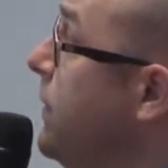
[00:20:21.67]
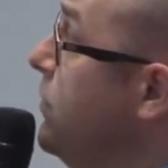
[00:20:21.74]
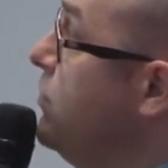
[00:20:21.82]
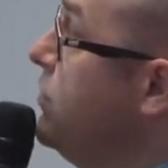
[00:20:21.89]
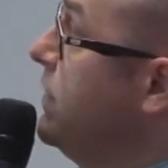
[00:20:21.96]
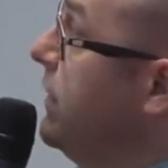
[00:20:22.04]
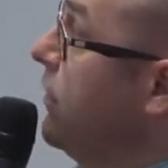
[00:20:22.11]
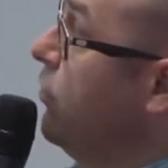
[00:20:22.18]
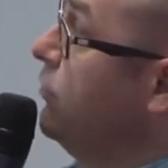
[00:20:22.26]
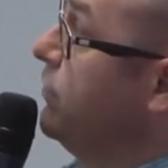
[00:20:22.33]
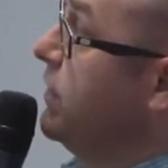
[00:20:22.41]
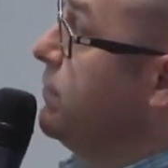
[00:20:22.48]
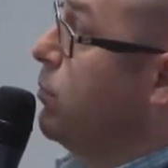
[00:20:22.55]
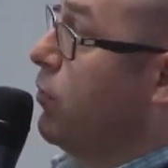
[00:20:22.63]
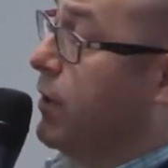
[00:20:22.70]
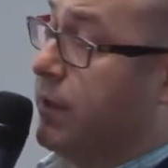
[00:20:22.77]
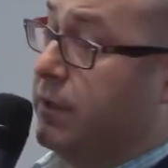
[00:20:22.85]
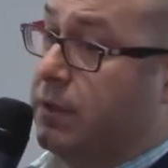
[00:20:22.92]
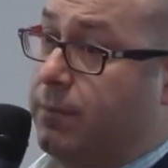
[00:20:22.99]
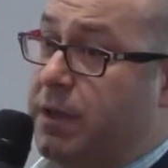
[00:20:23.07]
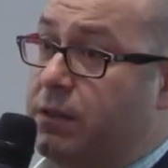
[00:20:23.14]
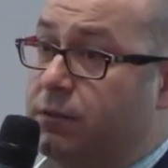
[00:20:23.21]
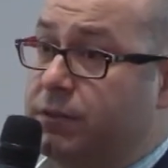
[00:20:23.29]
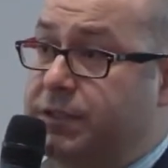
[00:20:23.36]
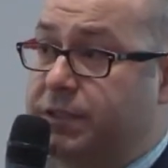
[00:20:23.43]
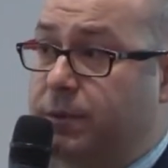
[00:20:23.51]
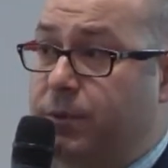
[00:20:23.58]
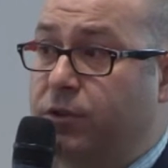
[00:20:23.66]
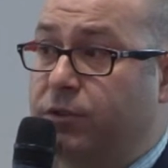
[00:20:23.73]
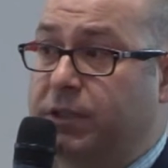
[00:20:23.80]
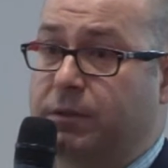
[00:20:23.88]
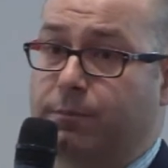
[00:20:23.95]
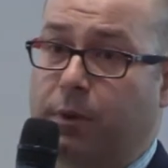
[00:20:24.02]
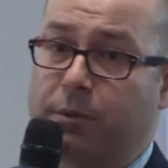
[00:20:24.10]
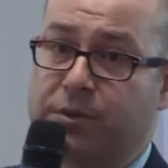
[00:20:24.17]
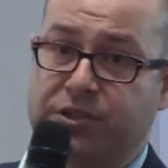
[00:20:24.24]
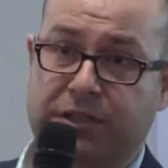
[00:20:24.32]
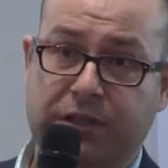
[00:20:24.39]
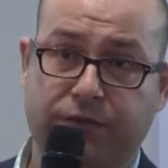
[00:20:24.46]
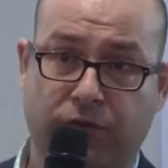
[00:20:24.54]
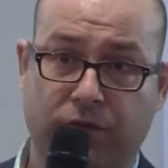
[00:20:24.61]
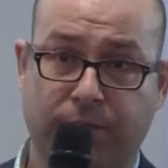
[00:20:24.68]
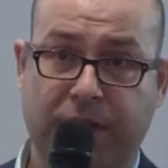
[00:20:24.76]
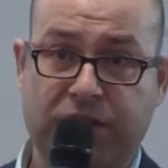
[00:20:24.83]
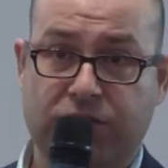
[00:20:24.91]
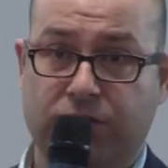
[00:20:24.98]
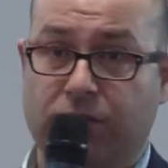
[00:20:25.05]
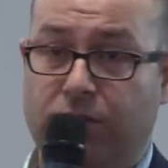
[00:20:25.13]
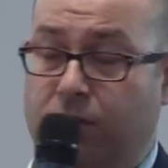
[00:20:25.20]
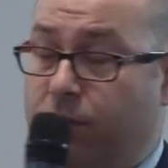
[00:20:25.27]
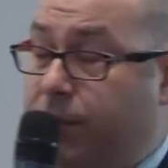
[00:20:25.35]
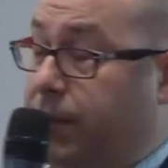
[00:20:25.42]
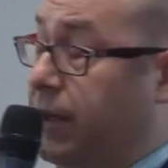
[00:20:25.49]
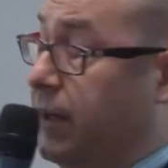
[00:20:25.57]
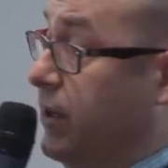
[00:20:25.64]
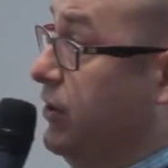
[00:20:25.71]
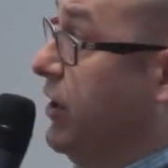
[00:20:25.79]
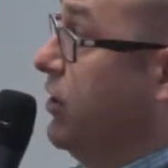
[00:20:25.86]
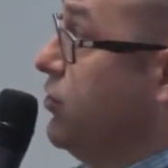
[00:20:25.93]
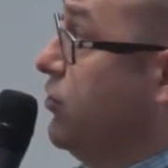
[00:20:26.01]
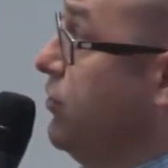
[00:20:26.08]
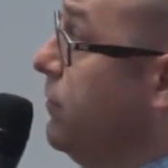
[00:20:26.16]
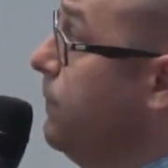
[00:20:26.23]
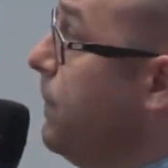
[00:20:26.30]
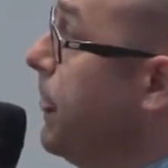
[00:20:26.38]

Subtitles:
you see the context broker in the middle distributing and publishing information all over the architecture.